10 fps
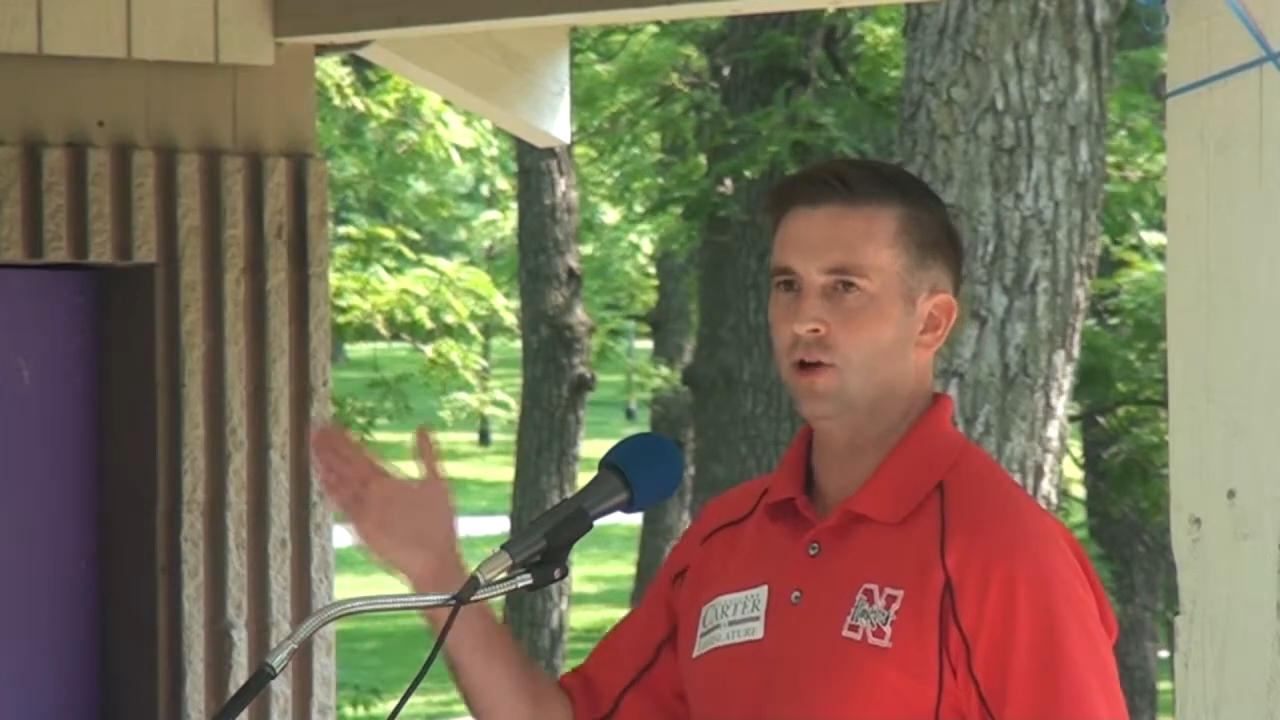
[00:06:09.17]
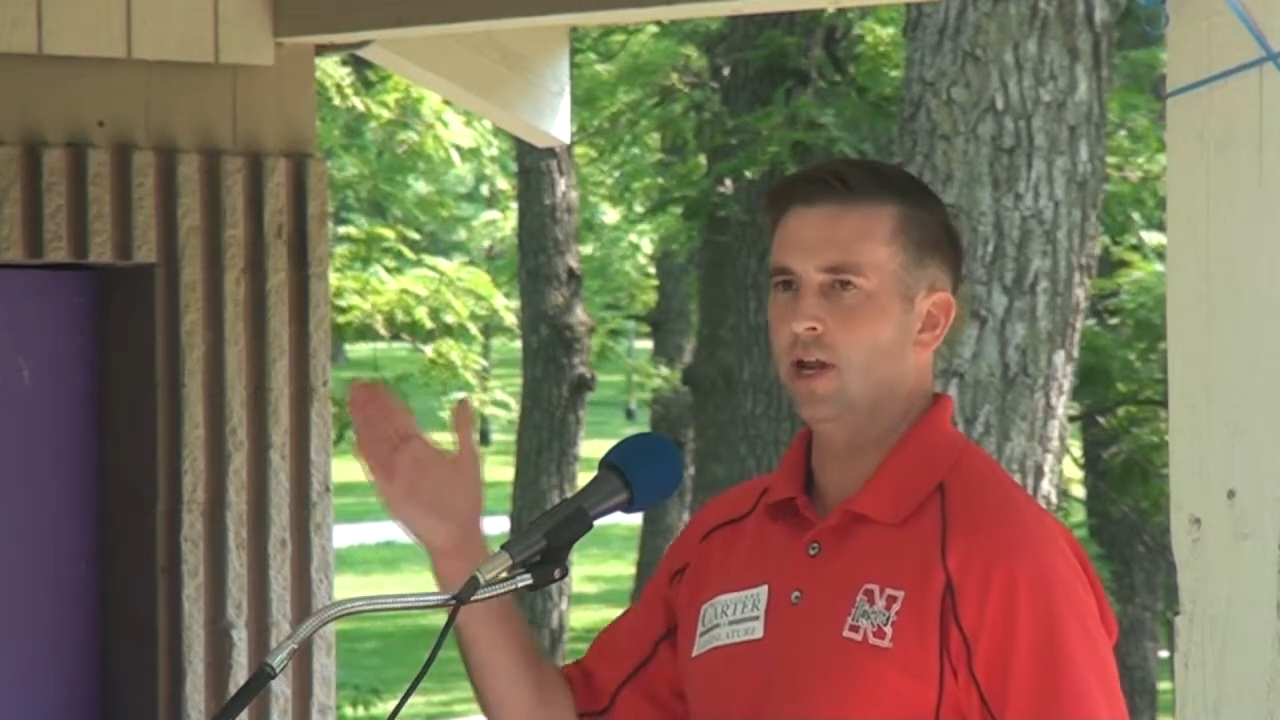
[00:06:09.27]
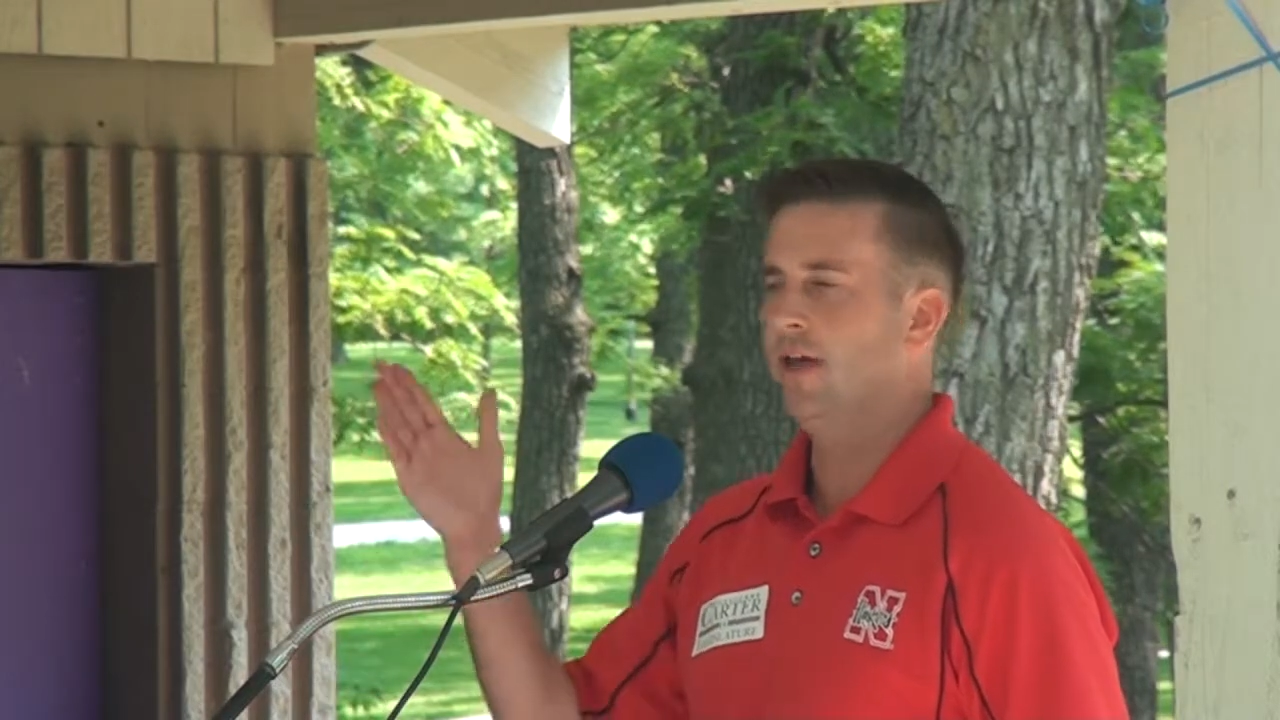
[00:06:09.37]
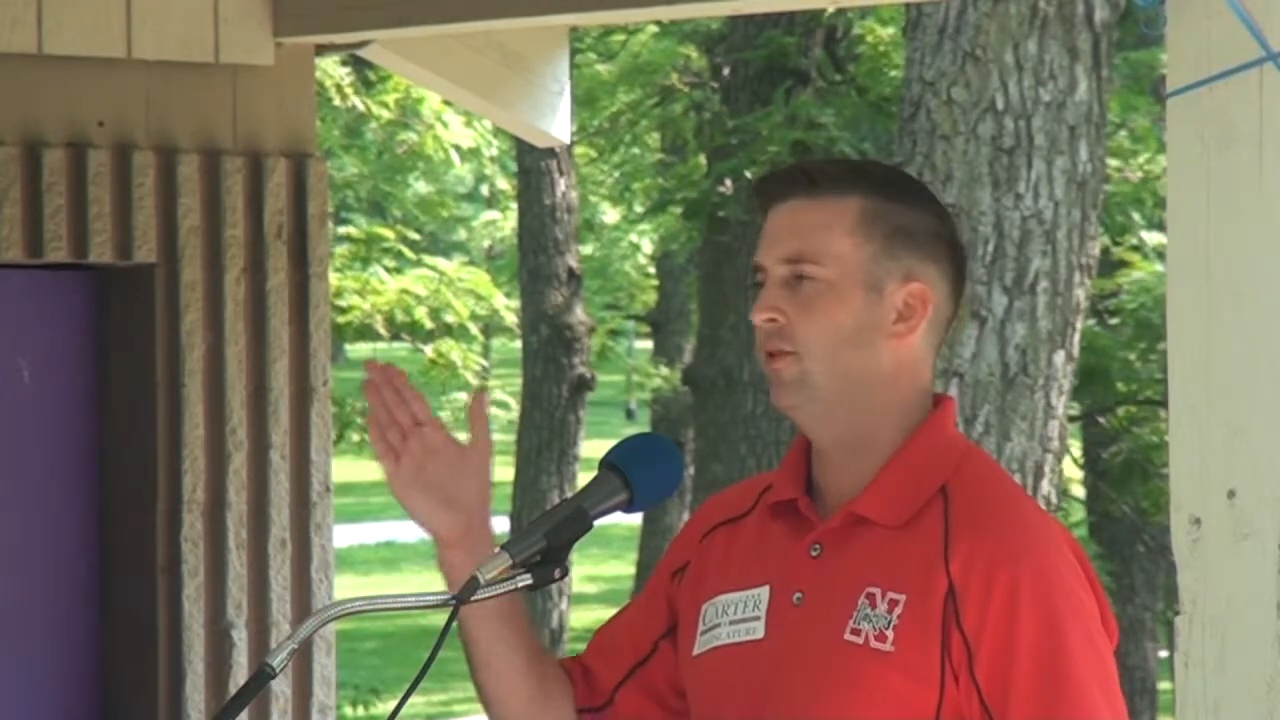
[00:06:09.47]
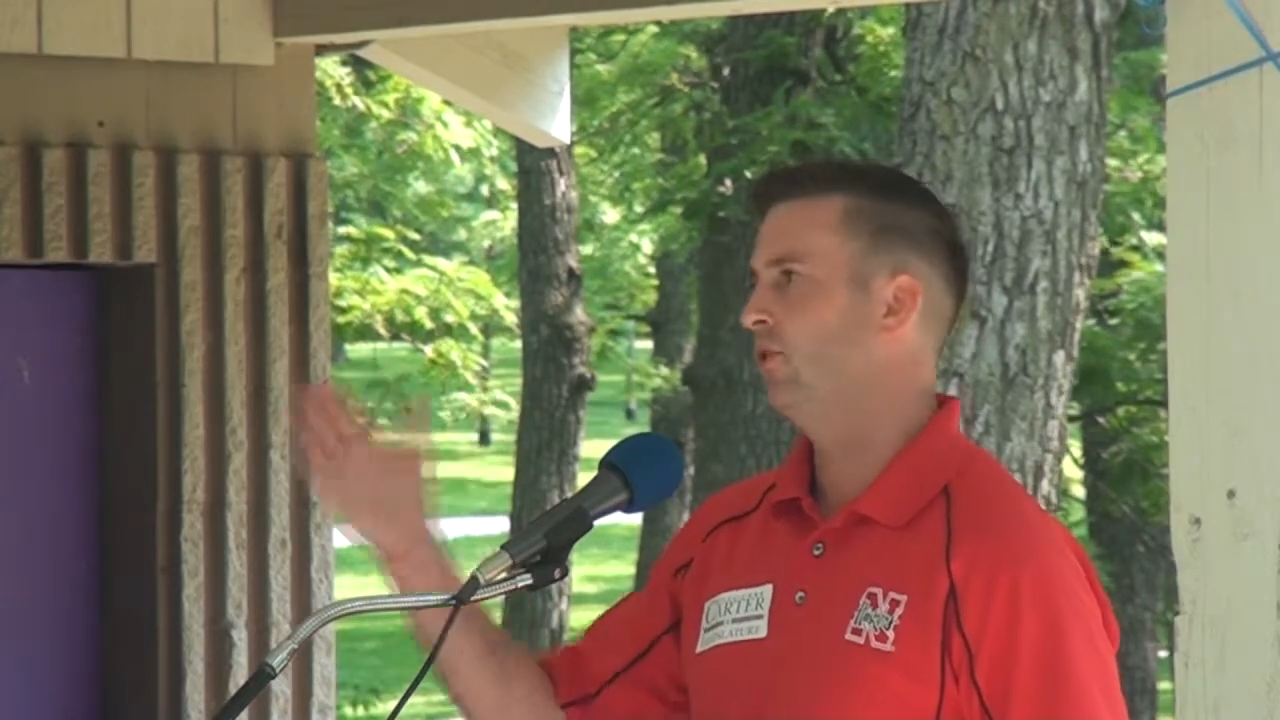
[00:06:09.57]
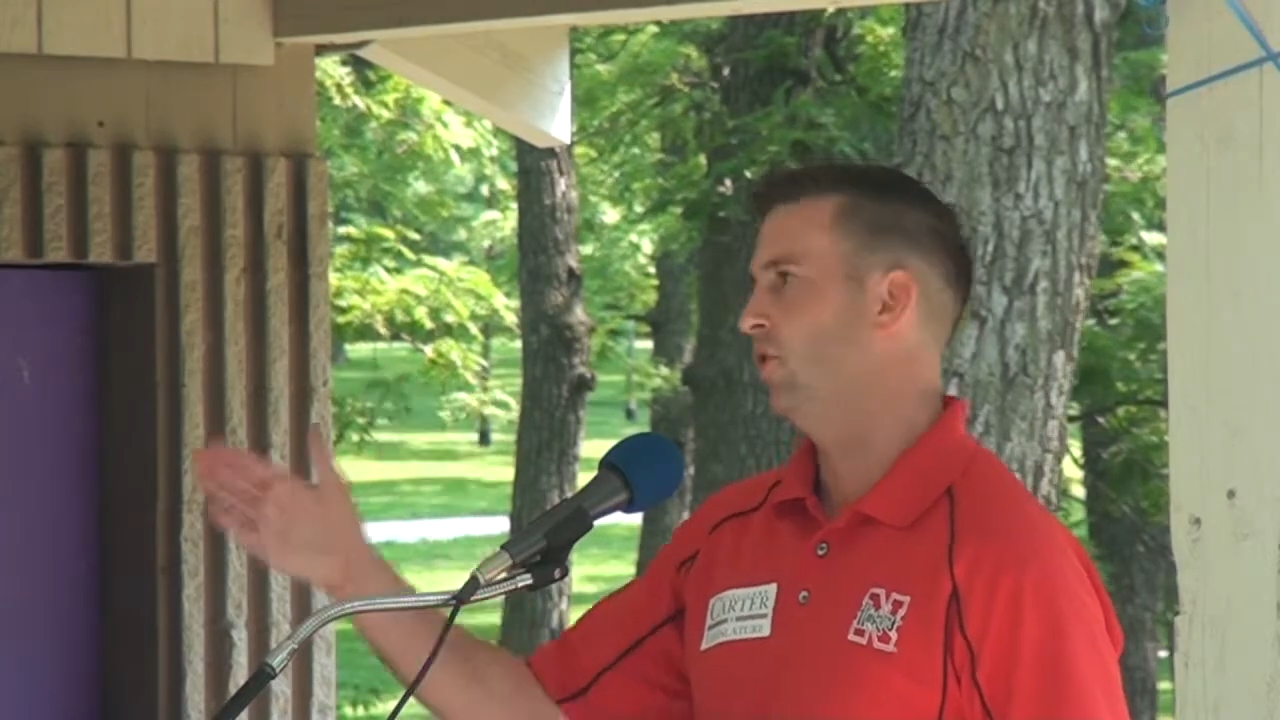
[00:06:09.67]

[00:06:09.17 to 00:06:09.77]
are given